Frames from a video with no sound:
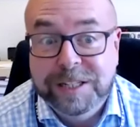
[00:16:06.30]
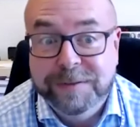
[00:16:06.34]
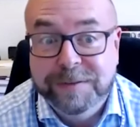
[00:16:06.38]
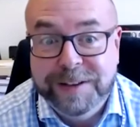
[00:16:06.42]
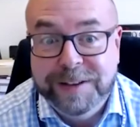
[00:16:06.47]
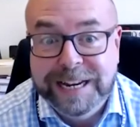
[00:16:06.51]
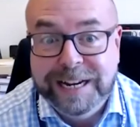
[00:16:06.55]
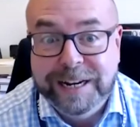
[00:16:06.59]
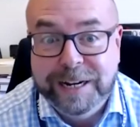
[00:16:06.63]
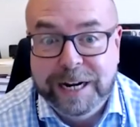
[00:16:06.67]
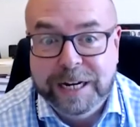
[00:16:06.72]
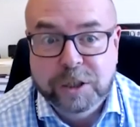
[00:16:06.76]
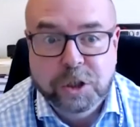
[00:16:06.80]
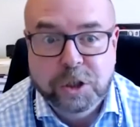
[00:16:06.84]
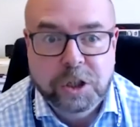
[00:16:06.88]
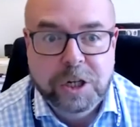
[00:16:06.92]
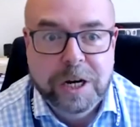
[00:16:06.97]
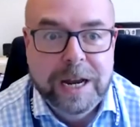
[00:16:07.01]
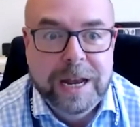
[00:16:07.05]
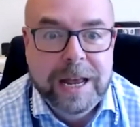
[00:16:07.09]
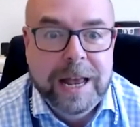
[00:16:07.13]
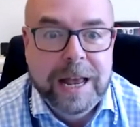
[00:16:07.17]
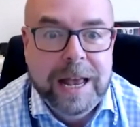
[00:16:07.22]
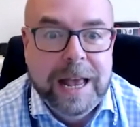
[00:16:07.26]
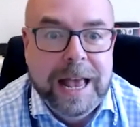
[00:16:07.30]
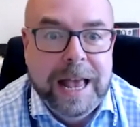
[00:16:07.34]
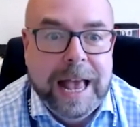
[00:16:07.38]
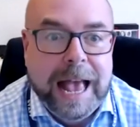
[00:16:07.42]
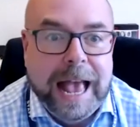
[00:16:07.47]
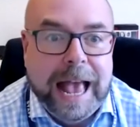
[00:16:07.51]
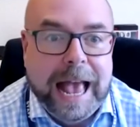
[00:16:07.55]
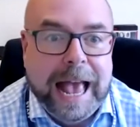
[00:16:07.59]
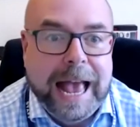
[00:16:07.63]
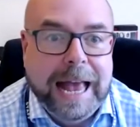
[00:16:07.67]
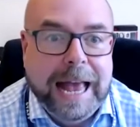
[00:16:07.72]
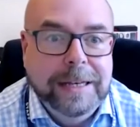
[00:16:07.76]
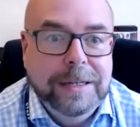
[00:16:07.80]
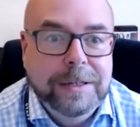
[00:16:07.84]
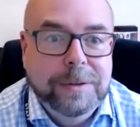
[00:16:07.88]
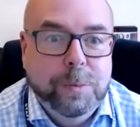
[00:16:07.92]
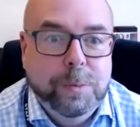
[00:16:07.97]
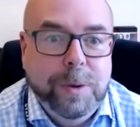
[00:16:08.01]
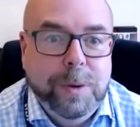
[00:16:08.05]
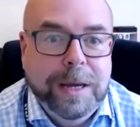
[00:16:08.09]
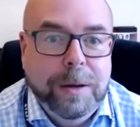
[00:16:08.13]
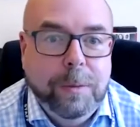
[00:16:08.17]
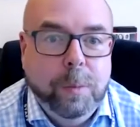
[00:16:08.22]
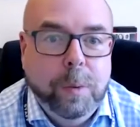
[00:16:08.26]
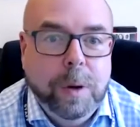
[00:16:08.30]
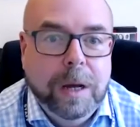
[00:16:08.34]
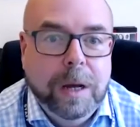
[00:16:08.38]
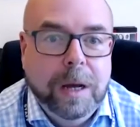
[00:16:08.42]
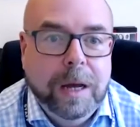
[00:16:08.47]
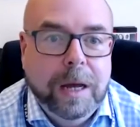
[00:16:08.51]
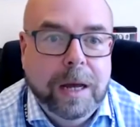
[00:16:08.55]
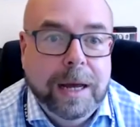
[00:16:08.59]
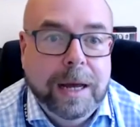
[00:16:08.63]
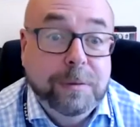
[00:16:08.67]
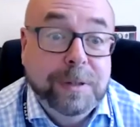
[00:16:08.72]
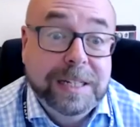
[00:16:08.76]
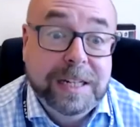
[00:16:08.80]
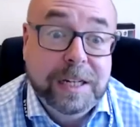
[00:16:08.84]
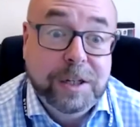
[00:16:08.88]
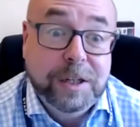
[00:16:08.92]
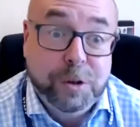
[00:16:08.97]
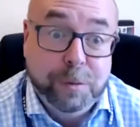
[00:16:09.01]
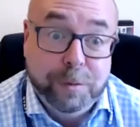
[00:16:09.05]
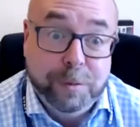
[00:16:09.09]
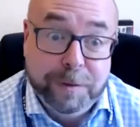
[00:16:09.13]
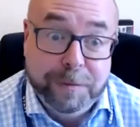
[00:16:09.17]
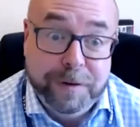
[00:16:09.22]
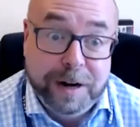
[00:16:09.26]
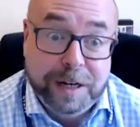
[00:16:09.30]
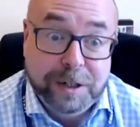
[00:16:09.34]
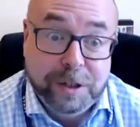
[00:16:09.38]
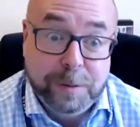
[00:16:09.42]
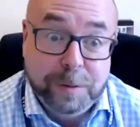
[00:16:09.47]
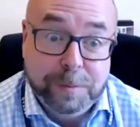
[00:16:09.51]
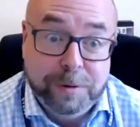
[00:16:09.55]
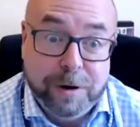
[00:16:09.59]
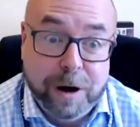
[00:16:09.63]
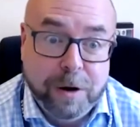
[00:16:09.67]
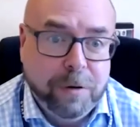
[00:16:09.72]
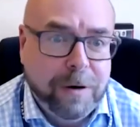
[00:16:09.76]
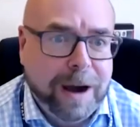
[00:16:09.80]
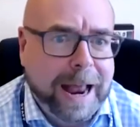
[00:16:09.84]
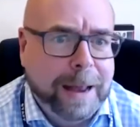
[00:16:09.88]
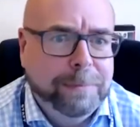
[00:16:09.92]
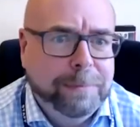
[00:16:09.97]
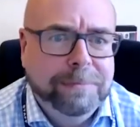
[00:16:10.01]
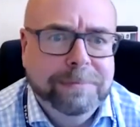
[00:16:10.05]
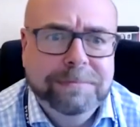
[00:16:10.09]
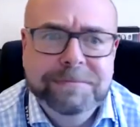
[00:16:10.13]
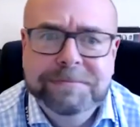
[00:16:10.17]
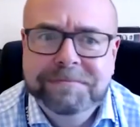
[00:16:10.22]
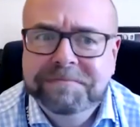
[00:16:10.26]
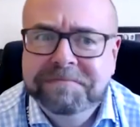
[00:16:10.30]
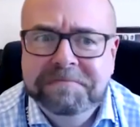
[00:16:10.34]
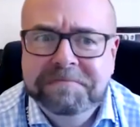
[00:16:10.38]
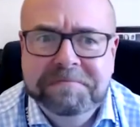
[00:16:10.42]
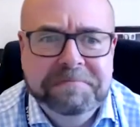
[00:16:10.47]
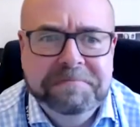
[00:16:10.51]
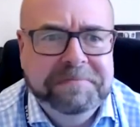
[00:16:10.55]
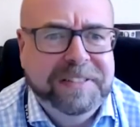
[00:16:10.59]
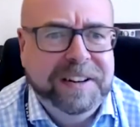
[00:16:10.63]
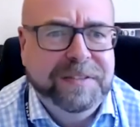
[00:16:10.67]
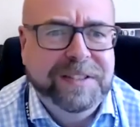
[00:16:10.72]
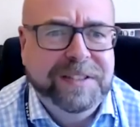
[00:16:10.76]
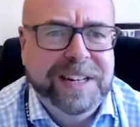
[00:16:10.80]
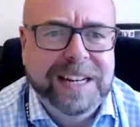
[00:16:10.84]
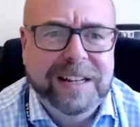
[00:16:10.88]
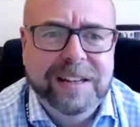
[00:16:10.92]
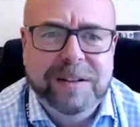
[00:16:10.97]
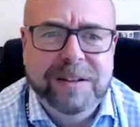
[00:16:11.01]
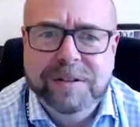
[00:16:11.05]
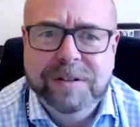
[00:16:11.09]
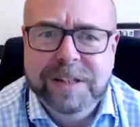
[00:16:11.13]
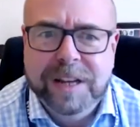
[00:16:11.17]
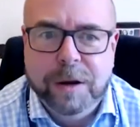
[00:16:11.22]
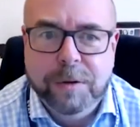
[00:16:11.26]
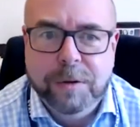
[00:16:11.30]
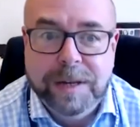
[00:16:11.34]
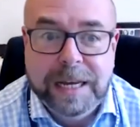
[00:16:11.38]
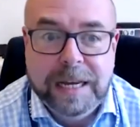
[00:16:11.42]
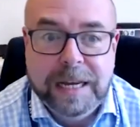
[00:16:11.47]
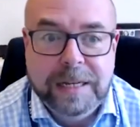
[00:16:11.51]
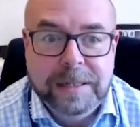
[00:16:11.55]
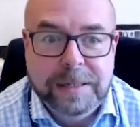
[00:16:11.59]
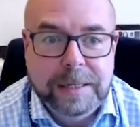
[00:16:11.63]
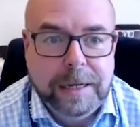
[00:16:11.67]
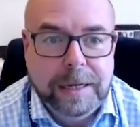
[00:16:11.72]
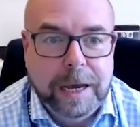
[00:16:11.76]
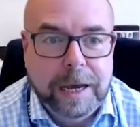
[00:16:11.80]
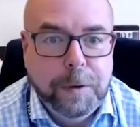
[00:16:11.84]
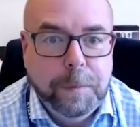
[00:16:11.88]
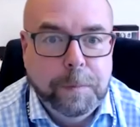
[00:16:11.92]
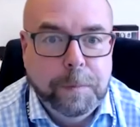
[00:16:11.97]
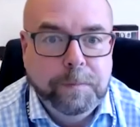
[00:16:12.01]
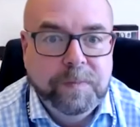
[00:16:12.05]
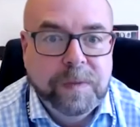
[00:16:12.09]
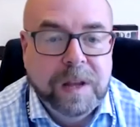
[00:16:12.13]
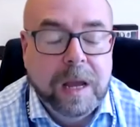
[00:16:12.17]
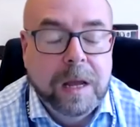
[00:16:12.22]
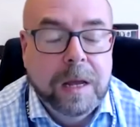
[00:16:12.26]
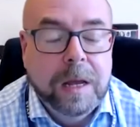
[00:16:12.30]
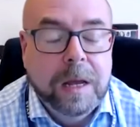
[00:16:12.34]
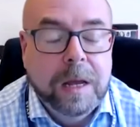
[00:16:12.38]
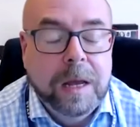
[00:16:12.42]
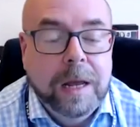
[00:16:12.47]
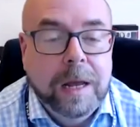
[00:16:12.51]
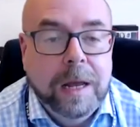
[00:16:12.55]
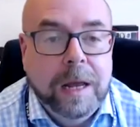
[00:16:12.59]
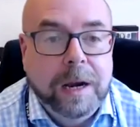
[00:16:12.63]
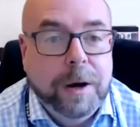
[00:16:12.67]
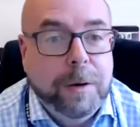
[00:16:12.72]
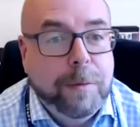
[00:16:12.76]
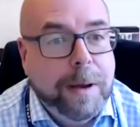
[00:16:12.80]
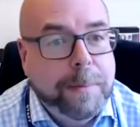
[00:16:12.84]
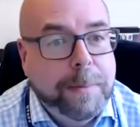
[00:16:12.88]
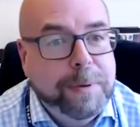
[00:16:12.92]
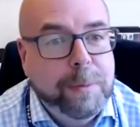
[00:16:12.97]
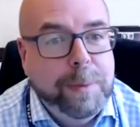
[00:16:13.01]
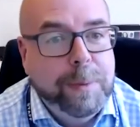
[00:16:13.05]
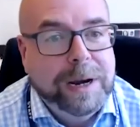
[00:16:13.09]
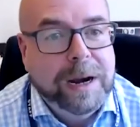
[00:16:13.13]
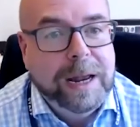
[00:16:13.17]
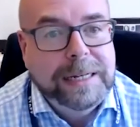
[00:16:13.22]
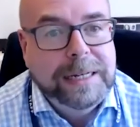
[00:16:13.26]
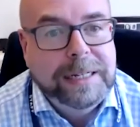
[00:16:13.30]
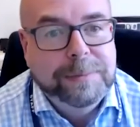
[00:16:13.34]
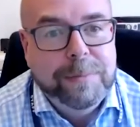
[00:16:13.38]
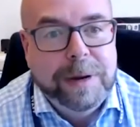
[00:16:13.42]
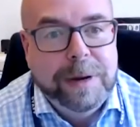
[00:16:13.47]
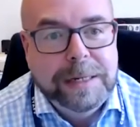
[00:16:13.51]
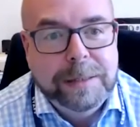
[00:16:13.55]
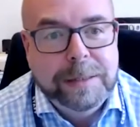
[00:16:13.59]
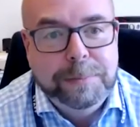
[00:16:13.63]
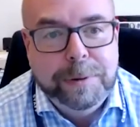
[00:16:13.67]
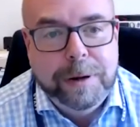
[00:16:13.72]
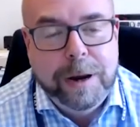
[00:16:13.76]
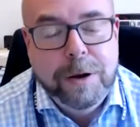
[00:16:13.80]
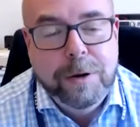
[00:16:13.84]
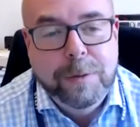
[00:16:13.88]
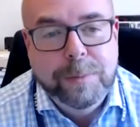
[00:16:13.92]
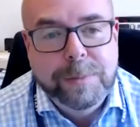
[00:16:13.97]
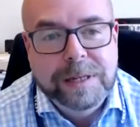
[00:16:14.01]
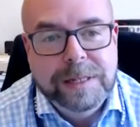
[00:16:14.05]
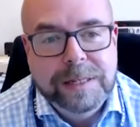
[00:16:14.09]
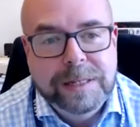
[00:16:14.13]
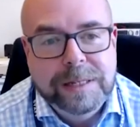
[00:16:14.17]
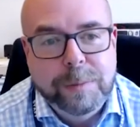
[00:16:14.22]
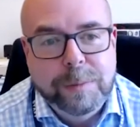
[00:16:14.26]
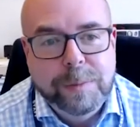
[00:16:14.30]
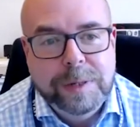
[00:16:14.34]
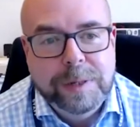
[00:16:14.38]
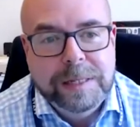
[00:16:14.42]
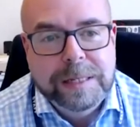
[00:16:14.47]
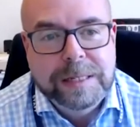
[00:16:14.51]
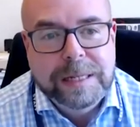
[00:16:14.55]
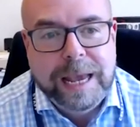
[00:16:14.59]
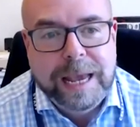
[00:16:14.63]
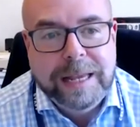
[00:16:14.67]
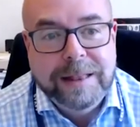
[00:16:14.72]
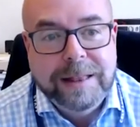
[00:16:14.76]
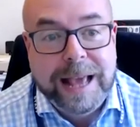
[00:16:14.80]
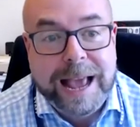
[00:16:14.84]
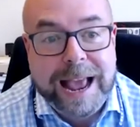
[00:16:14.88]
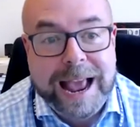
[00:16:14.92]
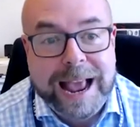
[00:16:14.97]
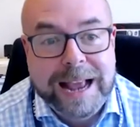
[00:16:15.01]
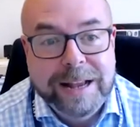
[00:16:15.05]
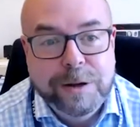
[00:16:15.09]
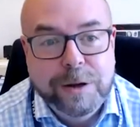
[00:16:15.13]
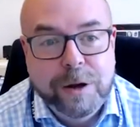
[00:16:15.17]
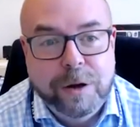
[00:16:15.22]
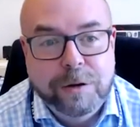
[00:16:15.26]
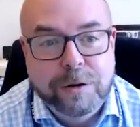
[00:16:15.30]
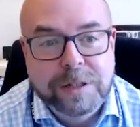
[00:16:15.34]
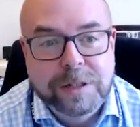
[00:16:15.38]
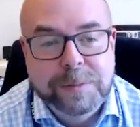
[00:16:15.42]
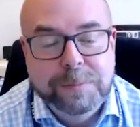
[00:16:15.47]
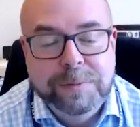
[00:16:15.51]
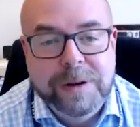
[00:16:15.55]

English. And it was a teacher refresher program 15 or so years ago. And I remember when I did my diploma, someone saying that Hancock's